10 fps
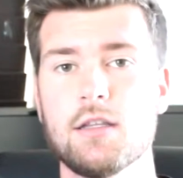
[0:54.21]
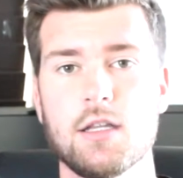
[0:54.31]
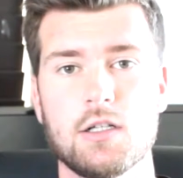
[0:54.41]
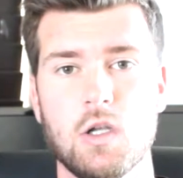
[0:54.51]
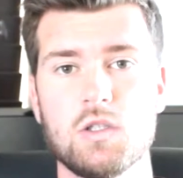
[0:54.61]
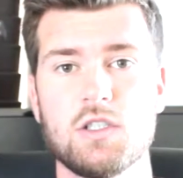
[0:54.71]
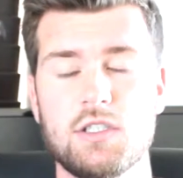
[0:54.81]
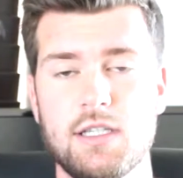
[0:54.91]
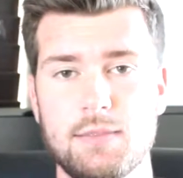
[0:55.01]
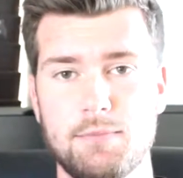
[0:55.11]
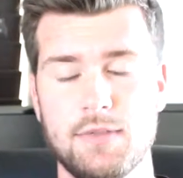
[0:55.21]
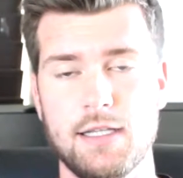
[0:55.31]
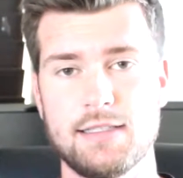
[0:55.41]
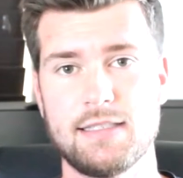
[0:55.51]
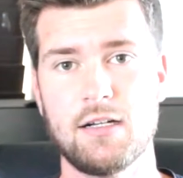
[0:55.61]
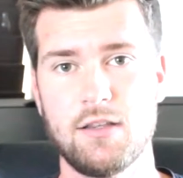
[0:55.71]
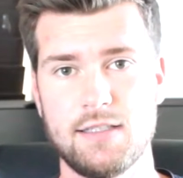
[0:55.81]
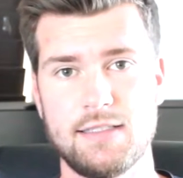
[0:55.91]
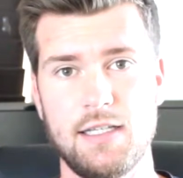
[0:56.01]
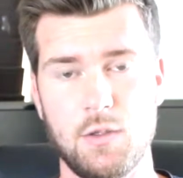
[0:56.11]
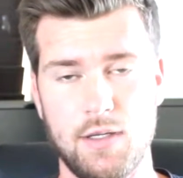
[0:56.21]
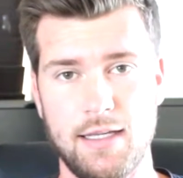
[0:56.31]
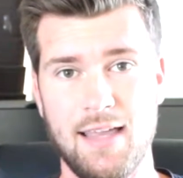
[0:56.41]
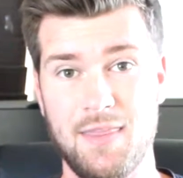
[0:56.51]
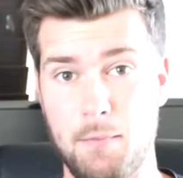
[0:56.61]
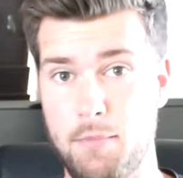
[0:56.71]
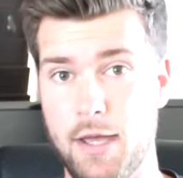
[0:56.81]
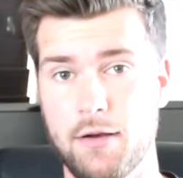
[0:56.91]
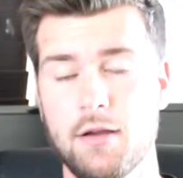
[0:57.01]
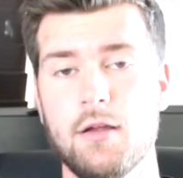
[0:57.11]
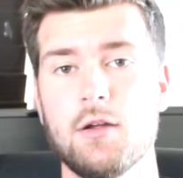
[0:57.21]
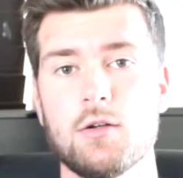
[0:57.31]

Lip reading: The closer to the center of the city you can get, the better.